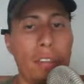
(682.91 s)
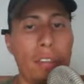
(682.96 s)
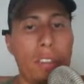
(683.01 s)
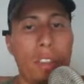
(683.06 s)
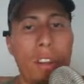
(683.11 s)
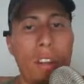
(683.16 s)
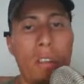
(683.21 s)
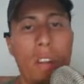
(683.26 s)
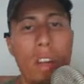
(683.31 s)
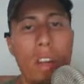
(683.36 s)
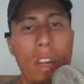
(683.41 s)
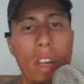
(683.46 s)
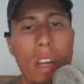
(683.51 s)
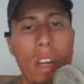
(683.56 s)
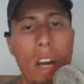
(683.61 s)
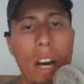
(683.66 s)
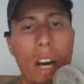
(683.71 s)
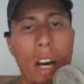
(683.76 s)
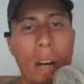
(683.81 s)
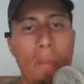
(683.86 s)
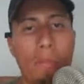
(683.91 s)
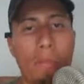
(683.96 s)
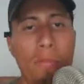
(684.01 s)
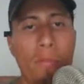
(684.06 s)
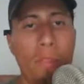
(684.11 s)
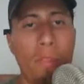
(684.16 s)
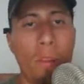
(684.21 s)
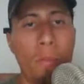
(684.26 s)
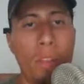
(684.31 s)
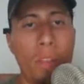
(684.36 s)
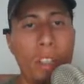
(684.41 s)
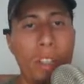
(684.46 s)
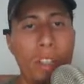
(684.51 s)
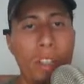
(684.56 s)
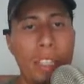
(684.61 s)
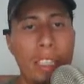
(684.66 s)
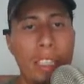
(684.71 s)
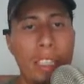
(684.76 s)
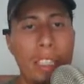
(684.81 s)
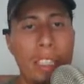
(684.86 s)
So from what you
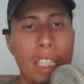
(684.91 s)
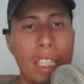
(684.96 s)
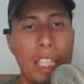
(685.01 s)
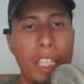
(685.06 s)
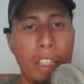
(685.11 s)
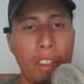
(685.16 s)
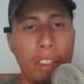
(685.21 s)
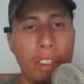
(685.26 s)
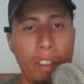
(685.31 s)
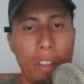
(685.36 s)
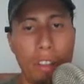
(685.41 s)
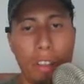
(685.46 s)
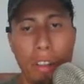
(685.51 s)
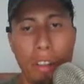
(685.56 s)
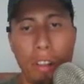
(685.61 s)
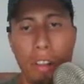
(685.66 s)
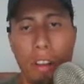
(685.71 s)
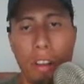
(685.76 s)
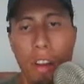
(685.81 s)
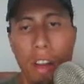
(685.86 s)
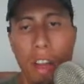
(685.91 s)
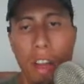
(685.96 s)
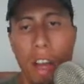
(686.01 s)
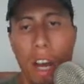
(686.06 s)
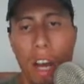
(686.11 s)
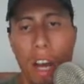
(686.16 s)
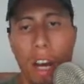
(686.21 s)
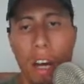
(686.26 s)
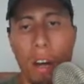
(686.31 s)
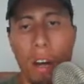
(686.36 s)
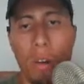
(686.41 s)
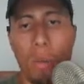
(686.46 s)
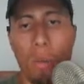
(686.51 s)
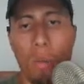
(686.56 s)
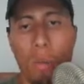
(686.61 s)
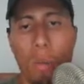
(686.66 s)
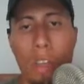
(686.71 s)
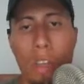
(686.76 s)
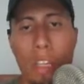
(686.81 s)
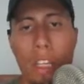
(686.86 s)
can see here,
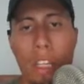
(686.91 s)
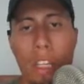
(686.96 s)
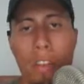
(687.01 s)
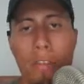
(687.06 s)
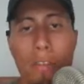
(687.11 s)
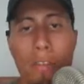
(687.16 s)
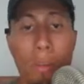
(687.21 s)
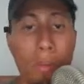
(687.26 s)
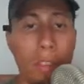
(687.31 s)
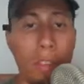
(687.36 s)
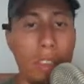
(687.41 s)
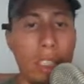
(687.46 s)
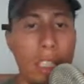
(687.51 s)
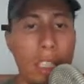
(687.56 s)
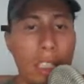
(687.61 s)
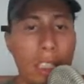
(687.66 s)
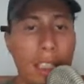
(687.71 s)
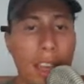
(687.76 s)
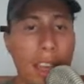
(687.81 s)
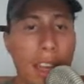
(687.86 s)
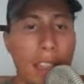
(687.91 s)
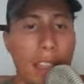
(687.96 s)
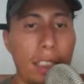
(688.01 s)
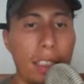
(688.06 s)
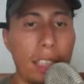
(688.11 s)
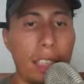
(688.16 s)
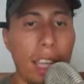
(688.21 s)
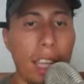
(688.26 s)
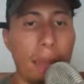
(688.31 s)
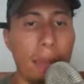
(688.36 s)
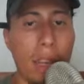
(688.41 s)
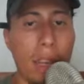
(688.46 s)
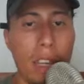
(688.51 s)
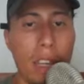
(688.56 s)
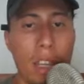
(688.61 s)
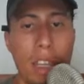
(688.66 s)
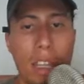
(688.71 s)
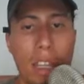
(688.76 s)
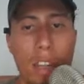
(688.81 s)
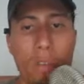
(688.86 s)
from the leads that came
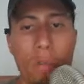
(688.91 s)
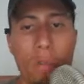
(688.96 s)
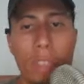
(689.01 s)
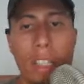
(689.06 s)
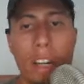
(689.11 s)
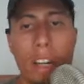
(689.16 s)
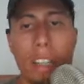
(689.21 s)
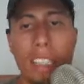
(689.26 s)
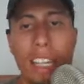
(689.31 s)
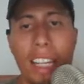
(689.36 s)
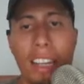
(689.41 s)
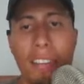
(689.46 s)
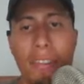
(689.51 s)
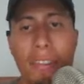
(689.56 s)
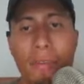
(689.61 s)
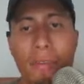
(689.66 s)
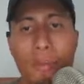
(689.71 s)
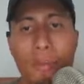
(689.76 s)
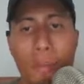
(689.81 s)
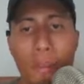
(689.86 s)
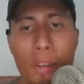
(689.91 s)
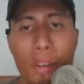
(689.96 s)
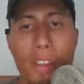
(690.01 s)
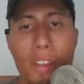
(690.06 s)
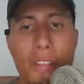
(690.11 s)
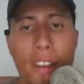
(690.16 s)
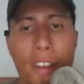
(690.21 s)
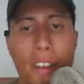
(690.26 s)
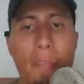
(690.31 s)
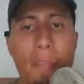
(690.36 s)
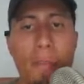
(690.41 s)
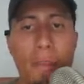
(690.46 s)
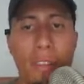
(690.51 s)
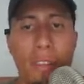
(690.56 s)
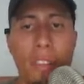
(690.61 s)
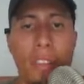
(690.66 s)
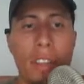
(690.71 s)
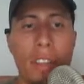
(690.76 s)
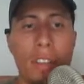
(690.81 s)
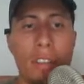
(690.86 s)
in, we got a
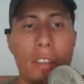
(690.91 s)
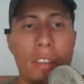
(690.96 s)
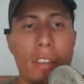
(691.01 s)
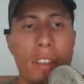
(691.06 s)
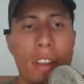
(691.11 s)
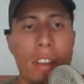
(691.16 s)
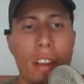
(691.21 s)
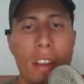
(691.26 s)
45%